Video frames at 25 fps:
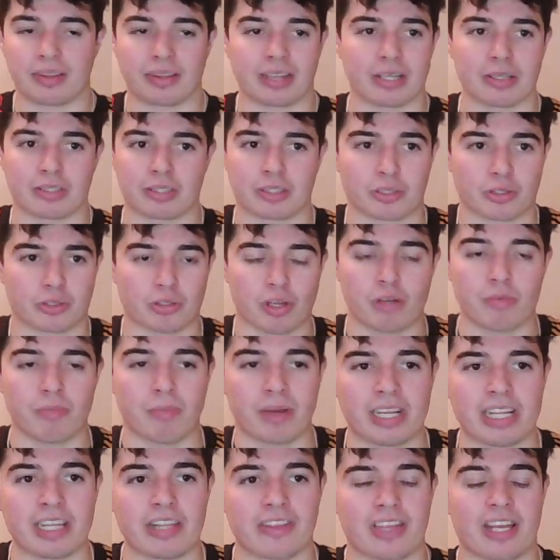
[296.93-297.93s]
There's so
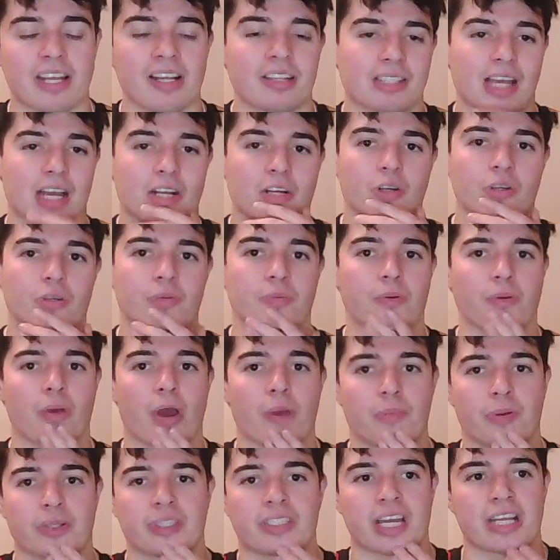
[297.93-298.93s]
many things that could
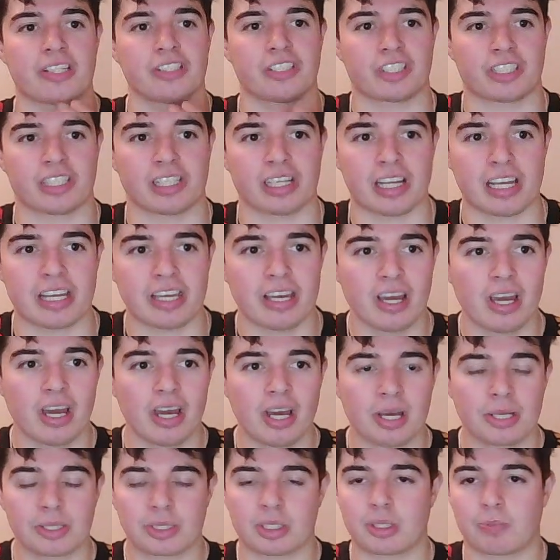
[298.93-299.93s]
potentially
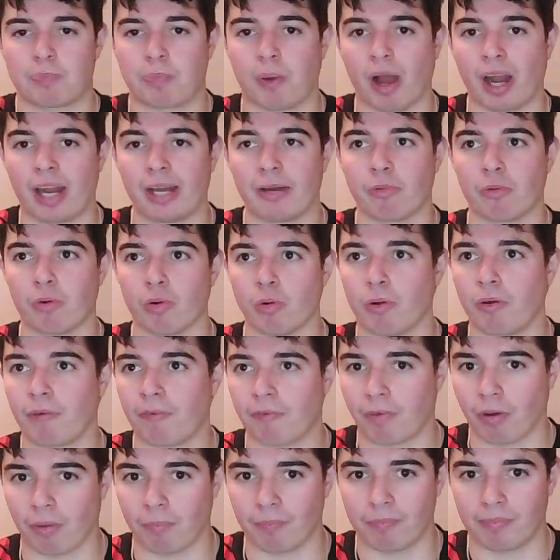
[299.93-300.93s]
spiral
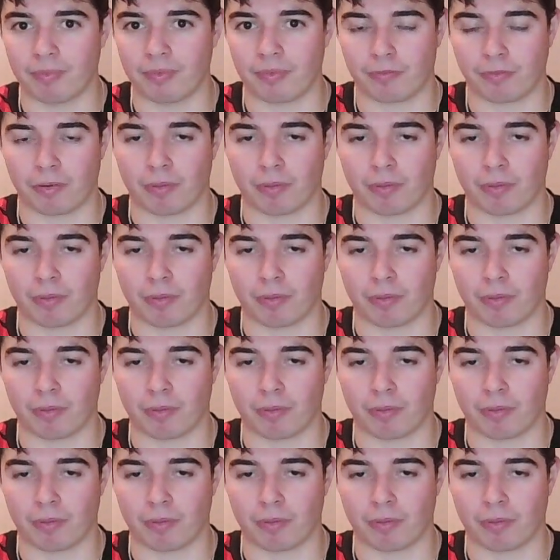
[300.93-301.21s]
from